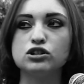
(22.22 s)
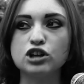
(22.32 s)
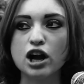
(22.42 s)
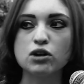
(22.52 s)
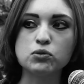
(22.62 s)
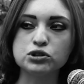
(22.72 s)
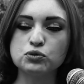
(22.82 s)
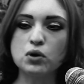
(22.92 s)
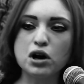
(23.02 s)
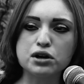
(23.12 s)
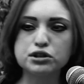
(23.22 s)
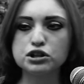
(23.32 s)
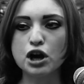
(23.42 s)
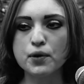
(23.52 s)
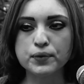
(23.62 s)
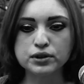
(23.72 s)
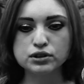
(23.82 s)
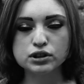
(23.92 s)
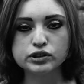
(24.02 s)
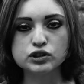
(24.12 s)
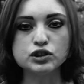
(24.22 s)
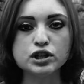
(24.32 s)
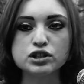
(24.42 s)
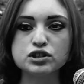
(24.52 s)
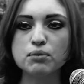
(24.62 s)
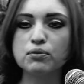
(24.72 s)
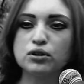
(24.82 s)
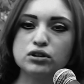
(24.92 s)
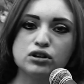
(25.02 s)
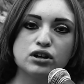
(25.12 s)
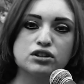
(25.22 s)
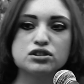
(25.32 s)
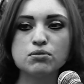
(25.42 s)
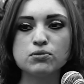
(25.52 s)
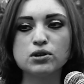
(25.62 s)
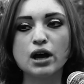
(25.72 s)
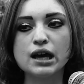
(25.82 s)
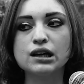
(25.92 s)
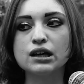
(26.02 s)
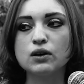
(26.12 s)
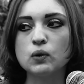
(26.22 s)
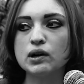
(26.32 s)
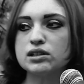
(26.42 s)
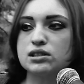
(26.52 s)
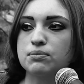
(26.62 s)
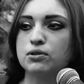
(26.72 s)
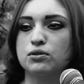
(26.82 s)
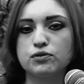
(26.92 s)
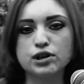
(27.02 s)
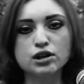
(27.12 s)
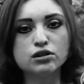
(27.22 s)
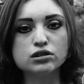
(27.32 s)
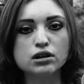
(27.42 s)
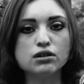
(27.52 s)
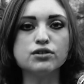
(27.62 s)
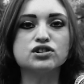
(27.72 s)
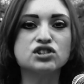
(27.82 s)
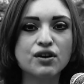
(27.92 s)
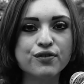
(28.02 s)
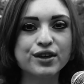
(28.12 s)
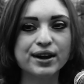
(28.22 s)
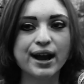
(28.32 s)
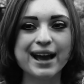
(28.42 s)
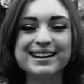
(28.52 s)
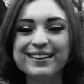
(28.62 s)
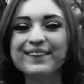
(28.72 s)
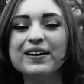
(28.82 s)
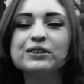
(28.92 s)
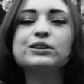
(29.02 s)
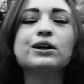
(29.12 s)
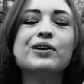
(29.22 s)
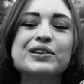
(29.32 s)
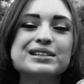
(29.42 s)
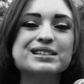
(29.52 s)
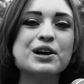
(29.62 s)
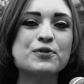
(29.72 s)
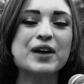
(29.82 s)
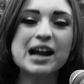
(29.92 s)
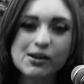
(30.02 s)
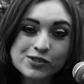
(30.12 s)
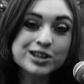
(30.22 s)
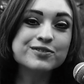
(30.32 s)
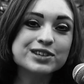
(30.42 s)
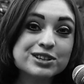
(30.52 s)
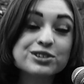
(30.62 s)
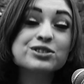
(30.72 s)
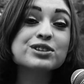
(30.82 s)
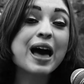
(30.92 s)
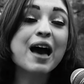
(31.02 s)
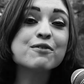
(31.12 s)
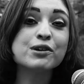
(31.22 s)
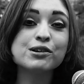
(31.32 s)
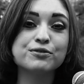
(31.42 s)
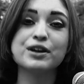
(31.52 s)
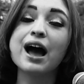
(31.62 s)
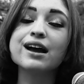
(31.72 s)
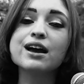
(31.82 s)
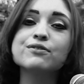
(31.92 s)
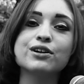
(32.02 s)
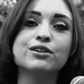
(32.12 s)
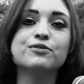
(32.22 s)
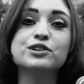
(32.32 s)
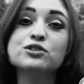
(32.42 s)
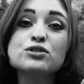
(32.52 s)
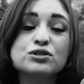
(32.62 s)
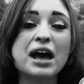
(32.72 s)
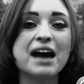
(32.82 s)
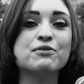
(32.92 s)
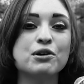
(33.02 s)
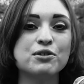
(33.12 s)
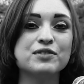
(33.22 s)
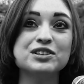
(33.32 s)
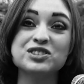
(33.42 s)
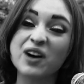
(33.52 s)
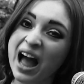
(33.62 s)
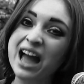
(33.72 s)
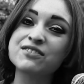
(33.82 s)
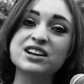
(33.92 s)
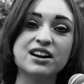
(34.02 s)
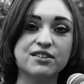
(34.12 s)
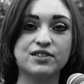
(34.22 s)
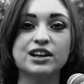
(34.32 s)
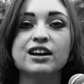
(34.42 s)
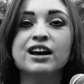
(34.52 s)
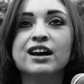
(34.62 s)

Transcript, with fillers: You got what you want? You got what you need? Something? You need something? You want something over here? Look at all this stuff that I got. You know, look at all this stuff. I have all of it. You should have all of it. I have all of it. You should have all of it. And so I have none of it.